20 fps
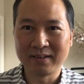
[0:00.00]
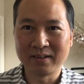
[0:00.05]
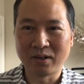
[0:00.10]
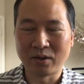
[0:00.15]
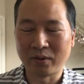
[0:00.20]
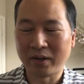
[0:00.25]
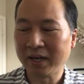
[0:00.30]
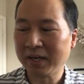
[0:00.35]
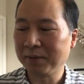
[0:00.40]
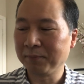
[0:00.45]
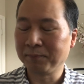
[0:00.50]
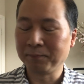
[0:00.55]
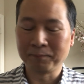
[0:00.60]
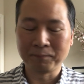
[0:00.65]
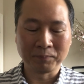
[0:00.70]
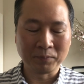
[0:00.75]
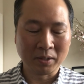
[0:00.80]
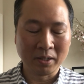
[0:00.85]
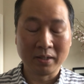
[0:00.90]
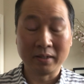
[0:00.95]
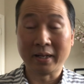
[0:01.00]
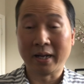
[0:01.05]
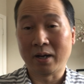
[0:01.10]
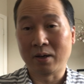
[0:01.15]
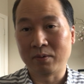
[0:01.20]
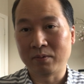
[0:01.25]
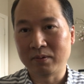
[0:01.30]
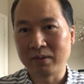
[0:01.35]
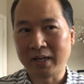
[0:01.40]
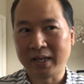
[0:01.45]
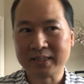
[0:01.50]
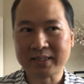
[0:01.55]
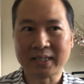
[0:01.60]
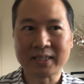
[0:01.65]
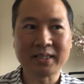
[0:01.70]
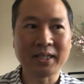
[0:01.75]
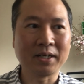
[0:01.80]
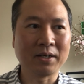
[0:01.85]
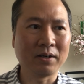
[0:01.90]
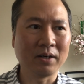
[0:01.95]
All right. Now, as I
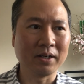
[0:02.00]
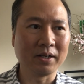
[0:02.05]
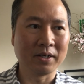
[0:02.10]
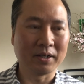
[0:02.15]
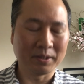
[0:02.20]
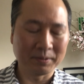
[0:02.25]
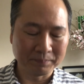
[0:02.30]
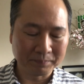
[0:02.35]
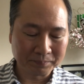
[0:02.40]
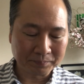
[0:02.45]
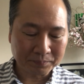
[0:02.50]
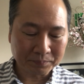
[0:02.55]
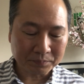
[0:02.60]
said earlier,